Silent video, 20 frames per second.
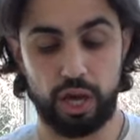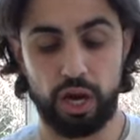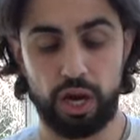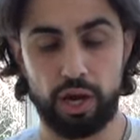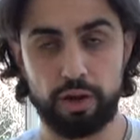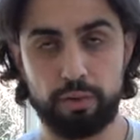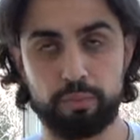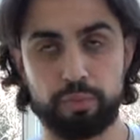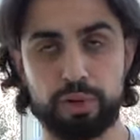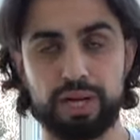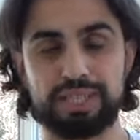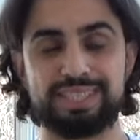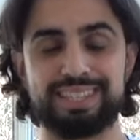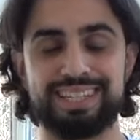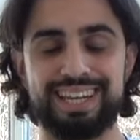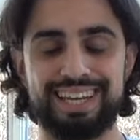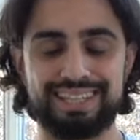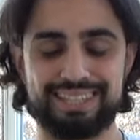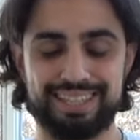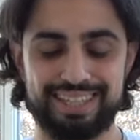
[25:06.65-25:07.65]

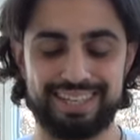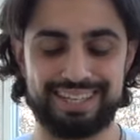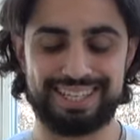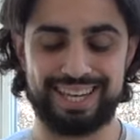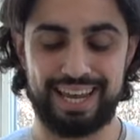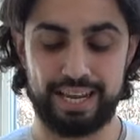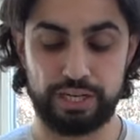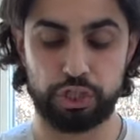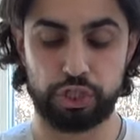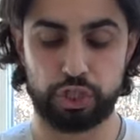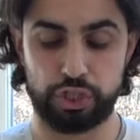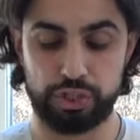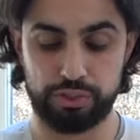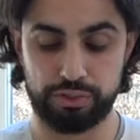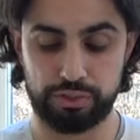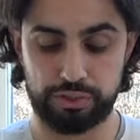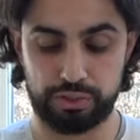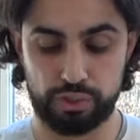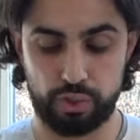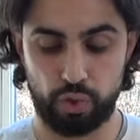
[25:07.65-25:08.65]
unprecedented
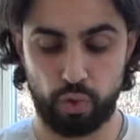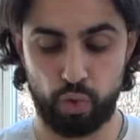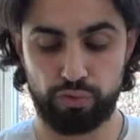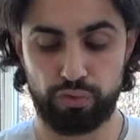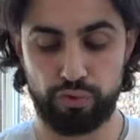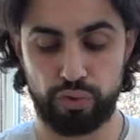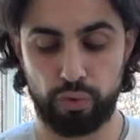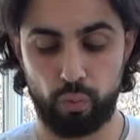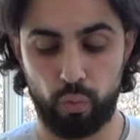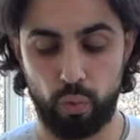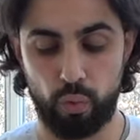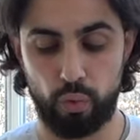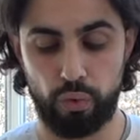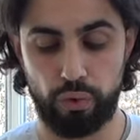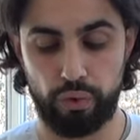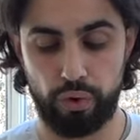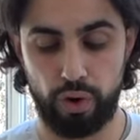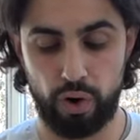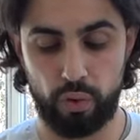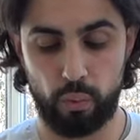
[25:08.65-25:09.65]
tensions over the
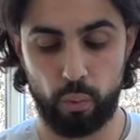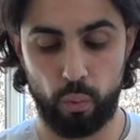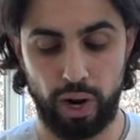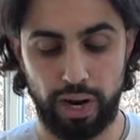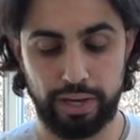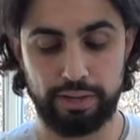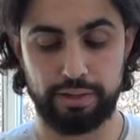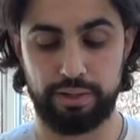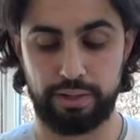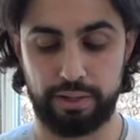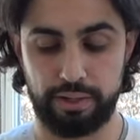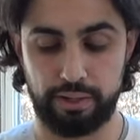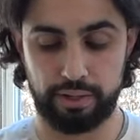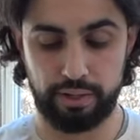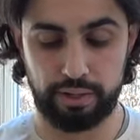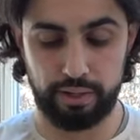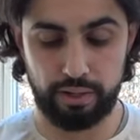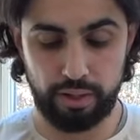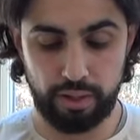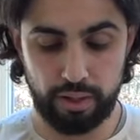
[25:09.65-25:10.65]
war are widening
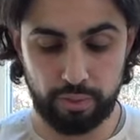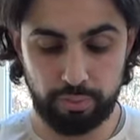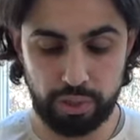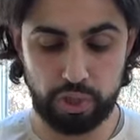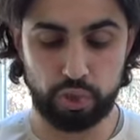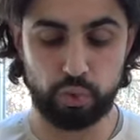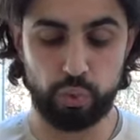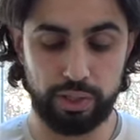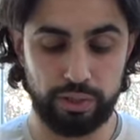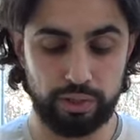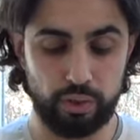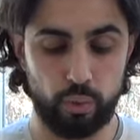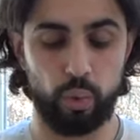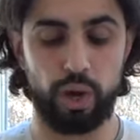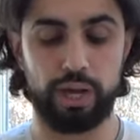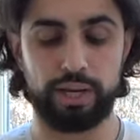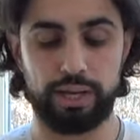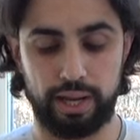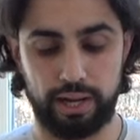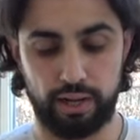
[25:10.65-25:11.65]
between the
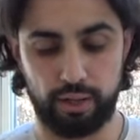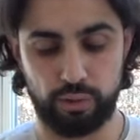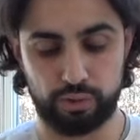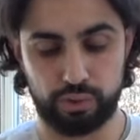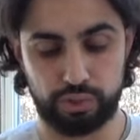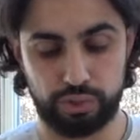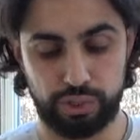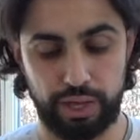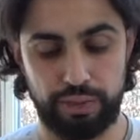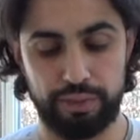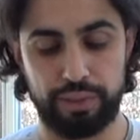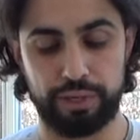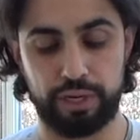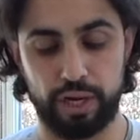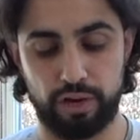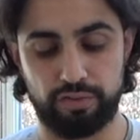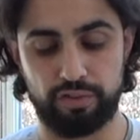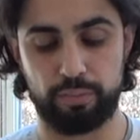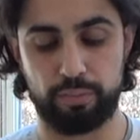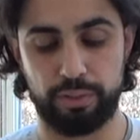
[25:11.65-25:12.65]
White House and the
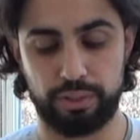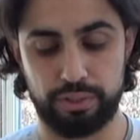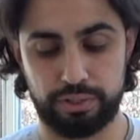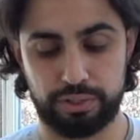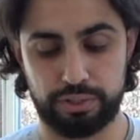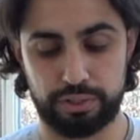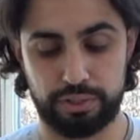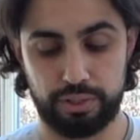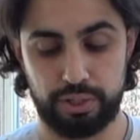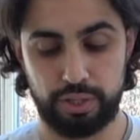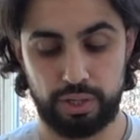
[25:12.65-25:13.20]
government